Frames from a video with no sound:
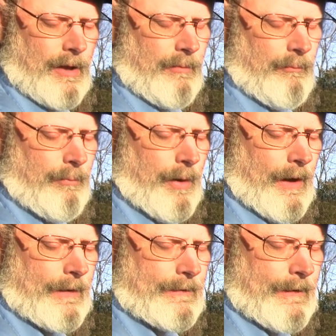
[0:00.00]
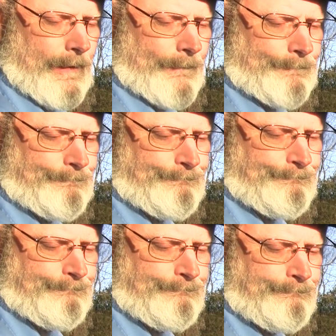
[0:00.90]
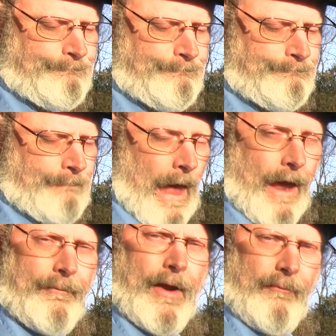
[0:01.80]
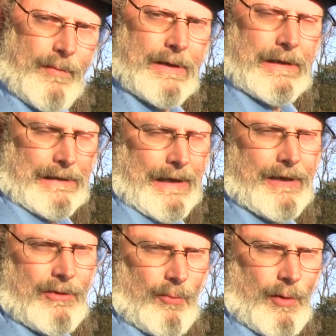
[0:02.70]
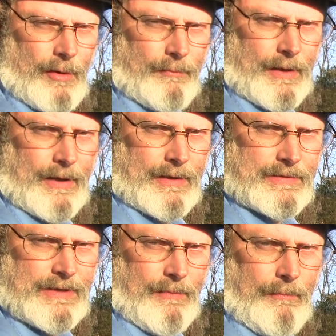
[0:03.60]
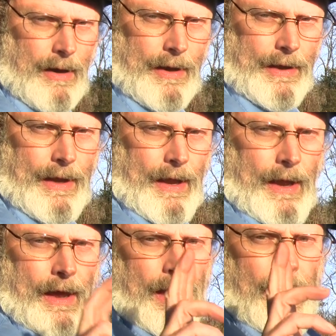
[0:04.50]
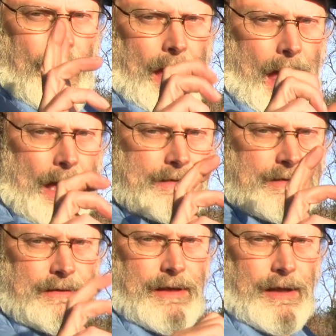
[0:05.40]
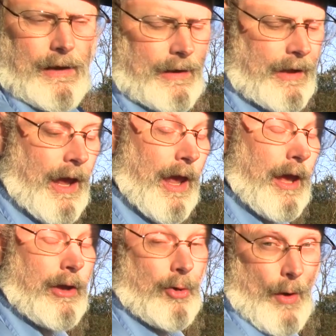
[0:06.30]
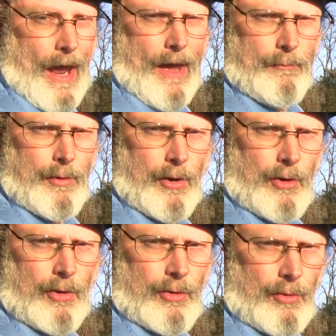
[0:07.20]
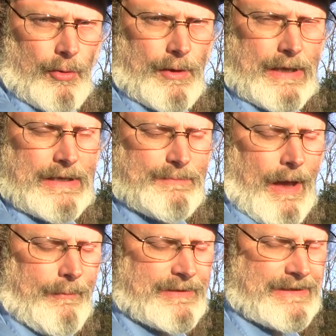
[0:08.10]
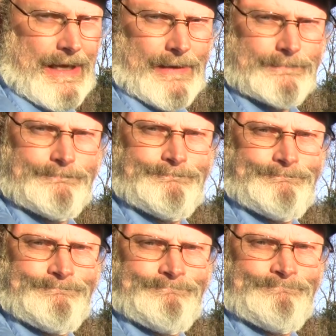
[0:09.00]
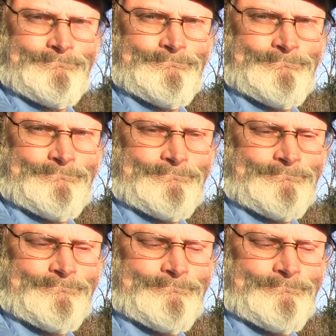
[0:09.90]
but have you ever been late to work because somebody accidentally grabbed your keys by mistake? And